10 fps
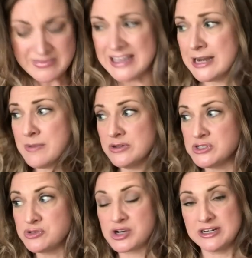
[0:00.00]
And I'm
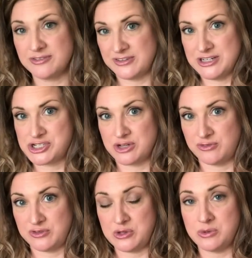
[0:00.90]
also trying to finish a
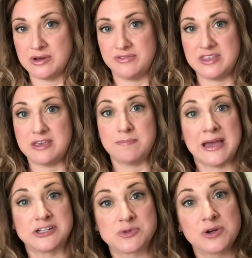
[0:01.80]
few of the
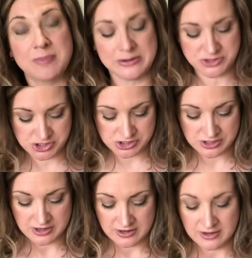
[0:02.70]
patchwork
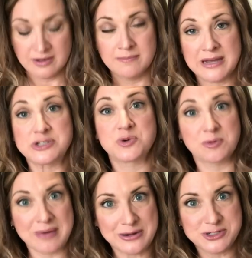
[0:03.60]

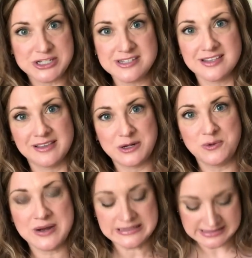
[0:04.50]
pouches, the little
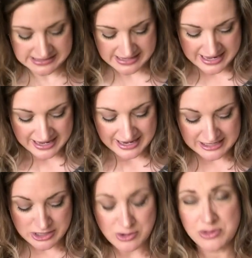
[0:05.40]
ones.
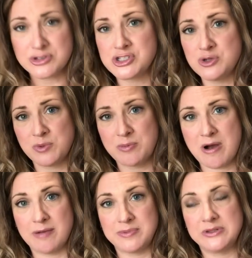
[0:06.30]
And I know they're super
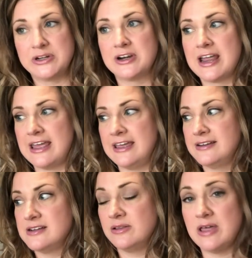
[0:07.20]
popular
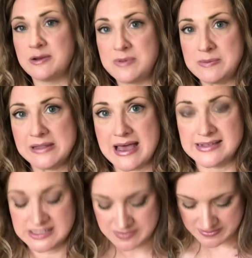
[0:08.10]
and a lot of people
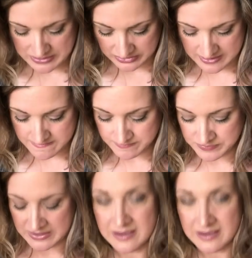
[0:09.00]
ask me about them,